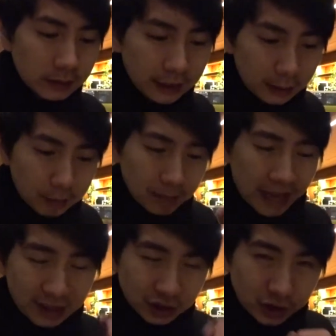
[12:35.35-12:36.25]
a
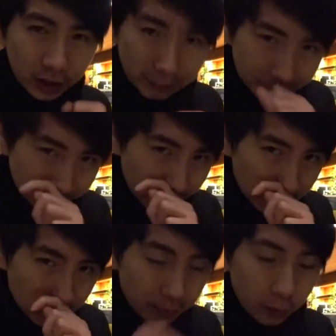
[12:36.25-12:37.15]
mashed up
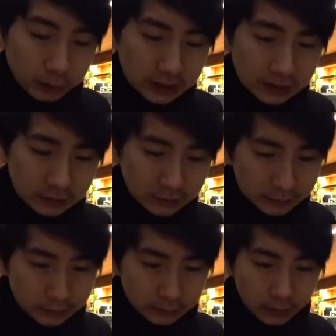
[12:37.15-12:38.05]
protein.
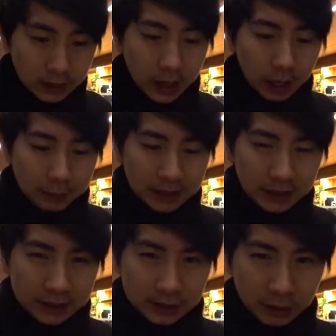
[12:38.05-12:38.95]
I mean, like
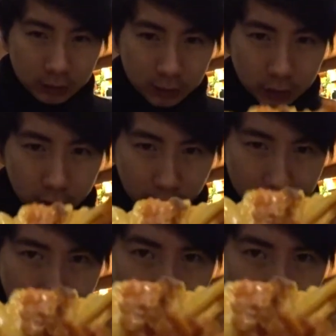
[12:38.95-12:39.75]
it's all right,